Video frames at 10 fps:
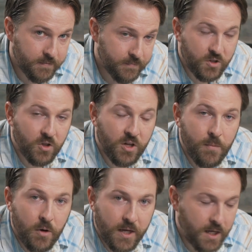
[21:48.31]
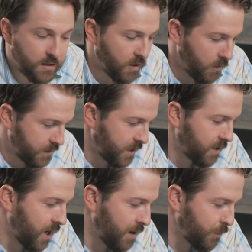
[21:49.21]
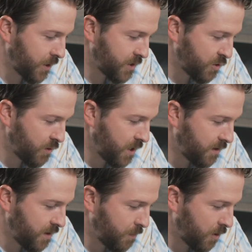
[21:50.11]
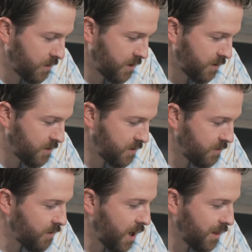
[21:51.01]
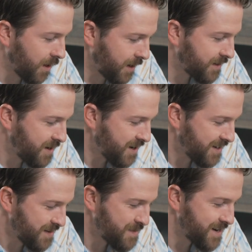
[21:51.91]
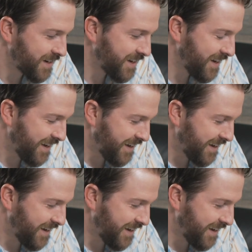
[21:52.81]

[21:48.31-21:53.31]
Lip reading: Let's look at a Mojito. It's a complex drink that bartenders do not like to make.